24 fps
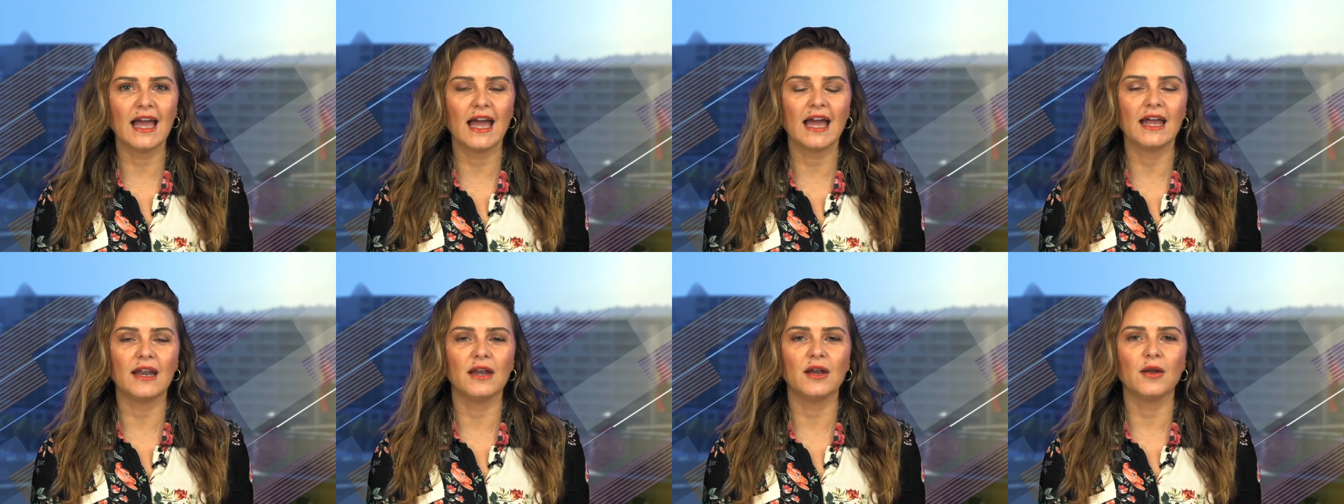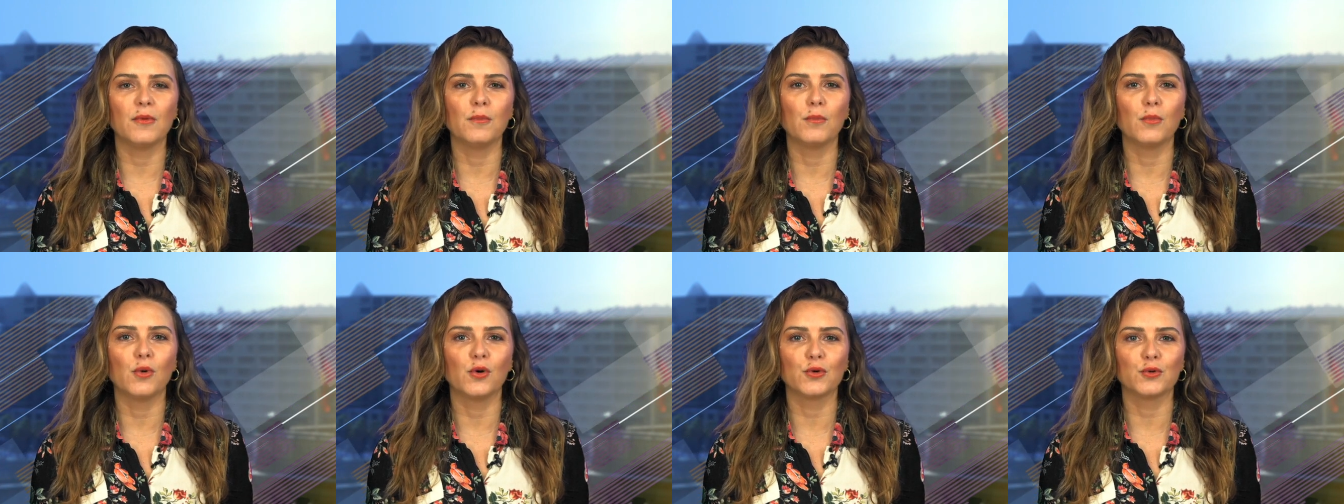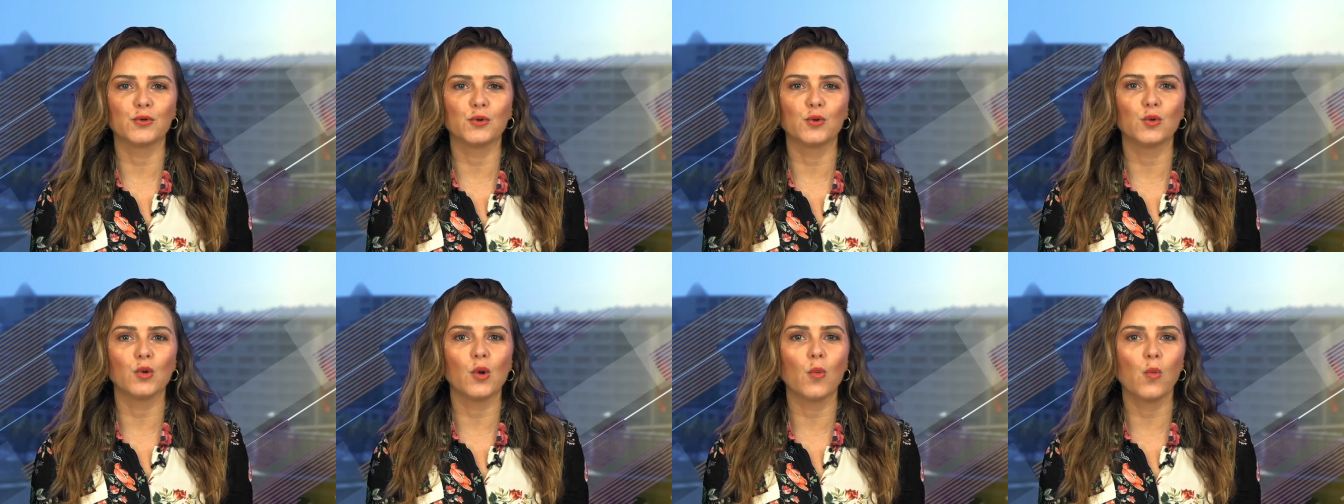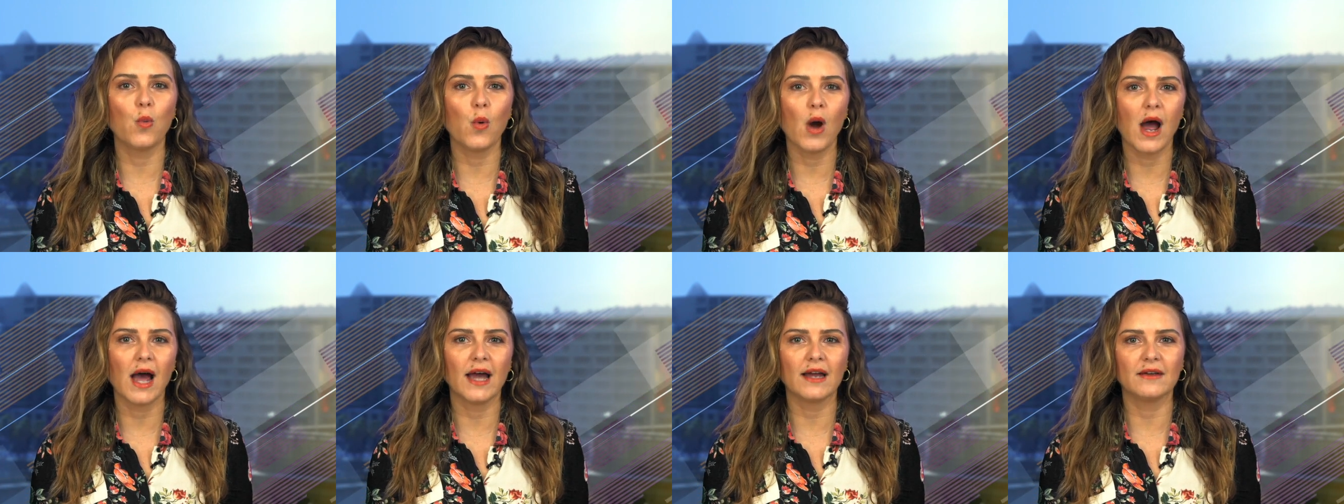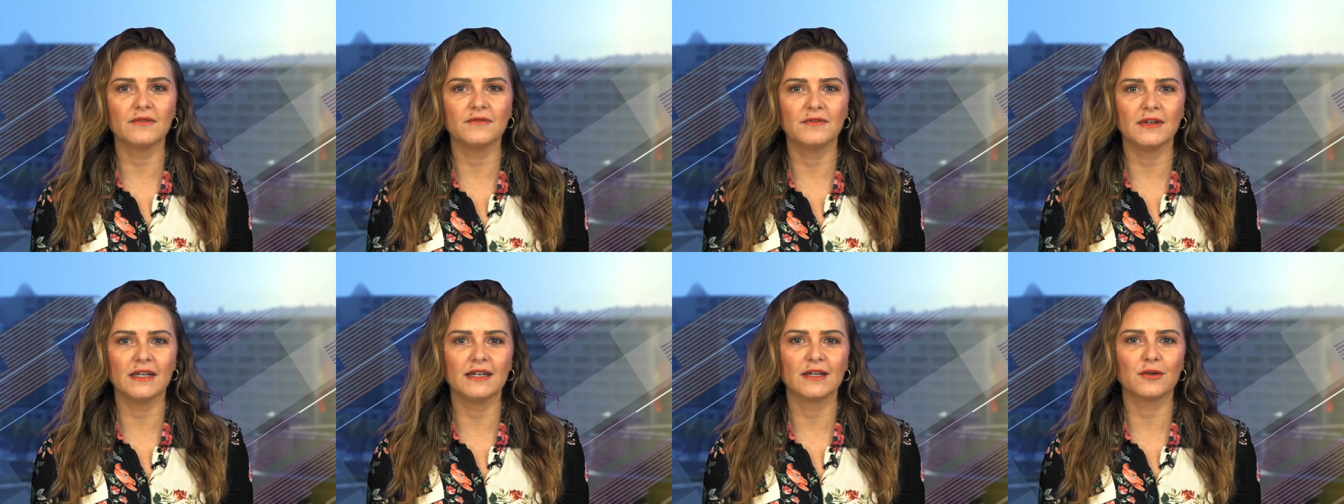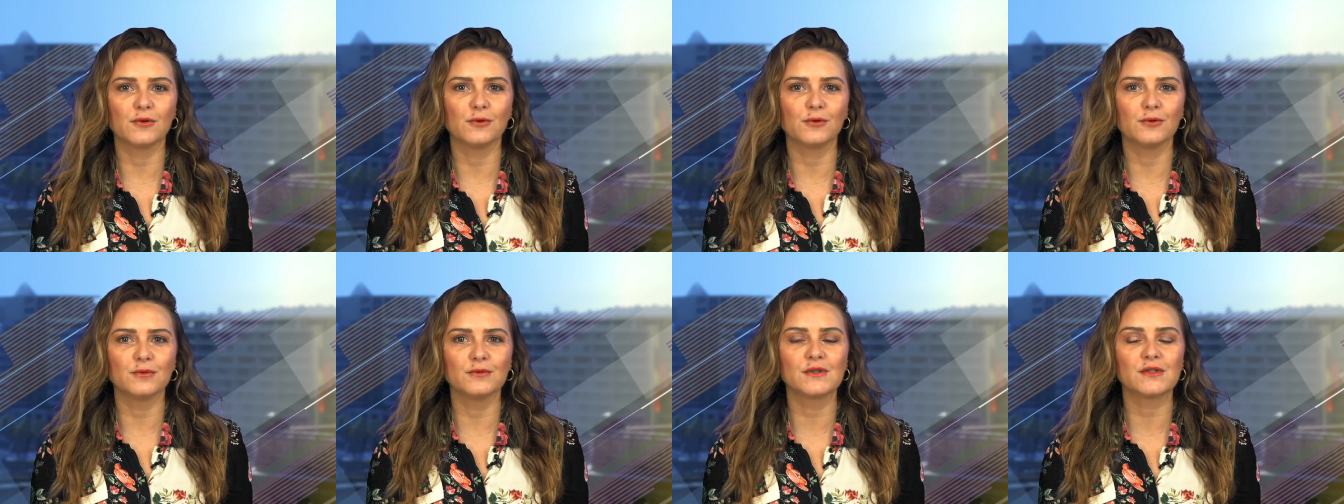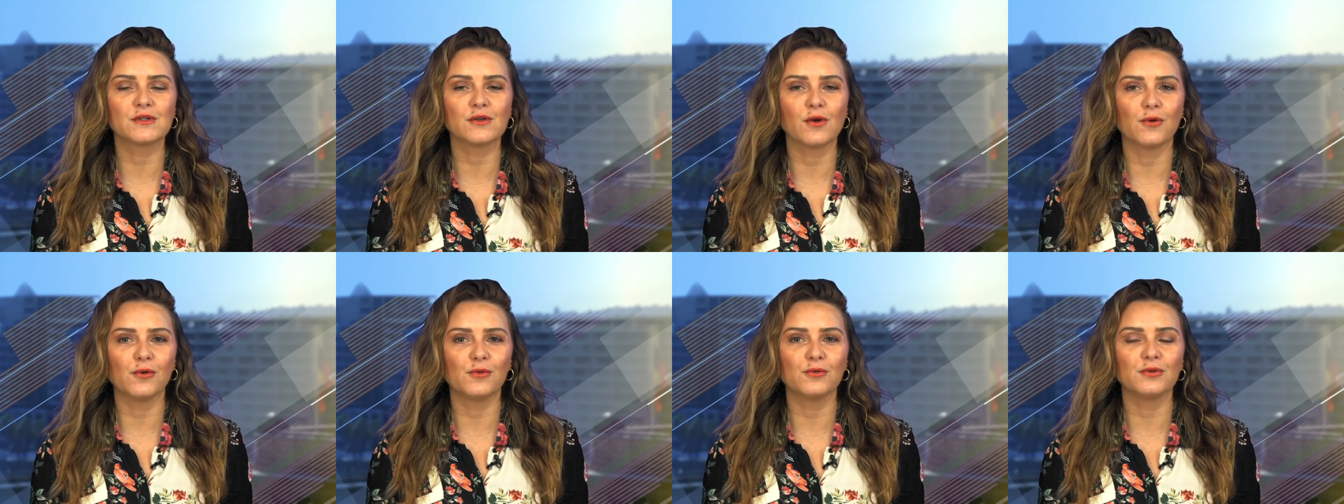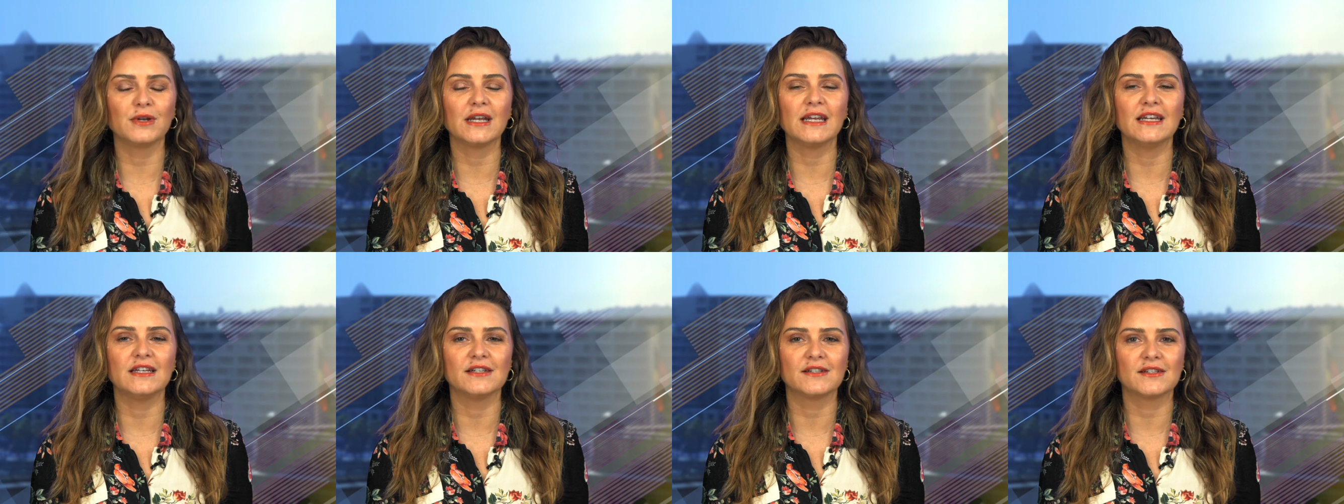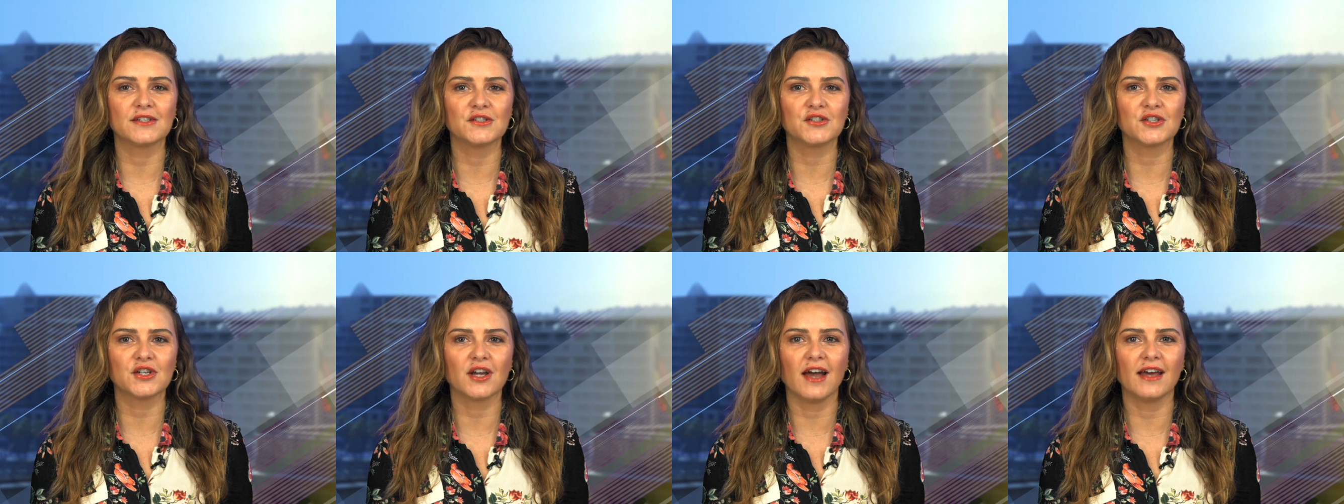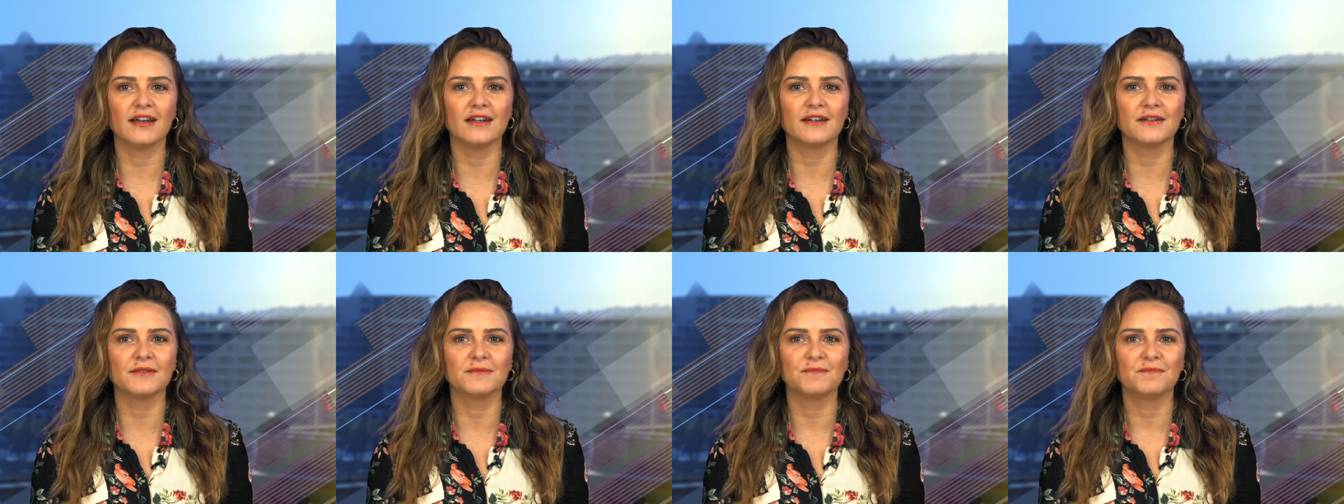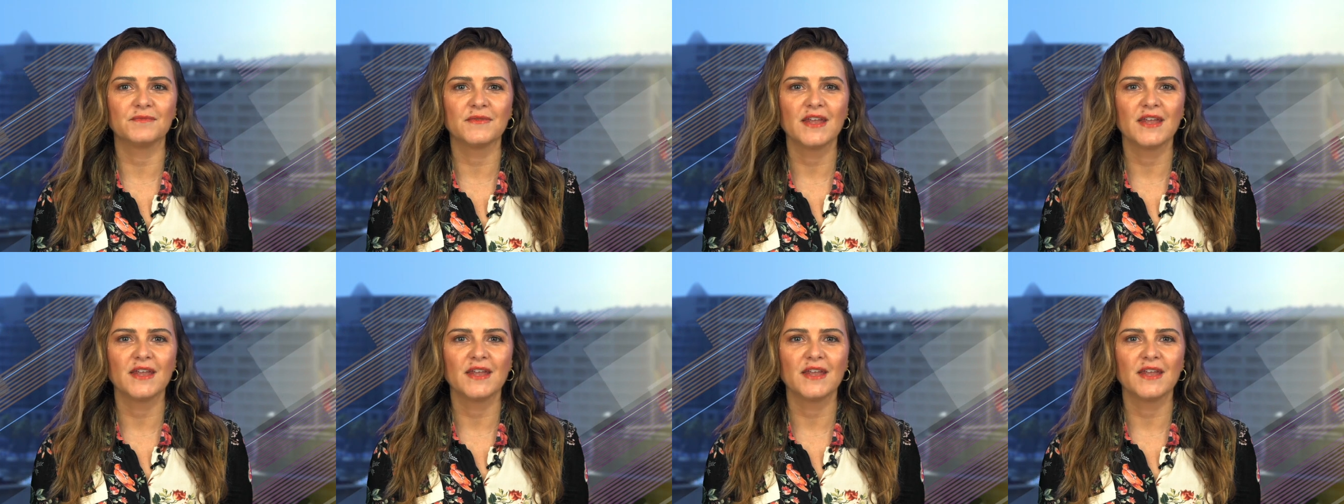and Model Y vehicles sold into China.